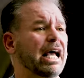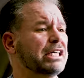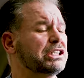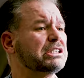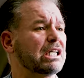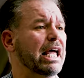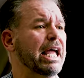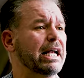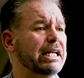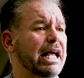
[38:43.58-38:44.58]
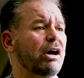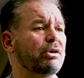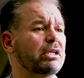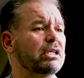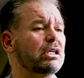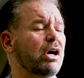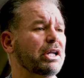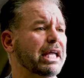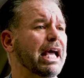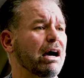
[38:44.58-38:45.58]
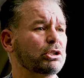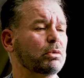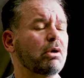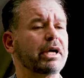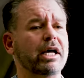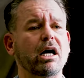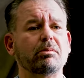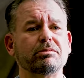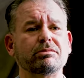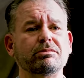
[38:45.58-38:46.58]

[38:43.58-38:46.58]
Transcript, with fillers: And she's laying down on the couch and won't get up.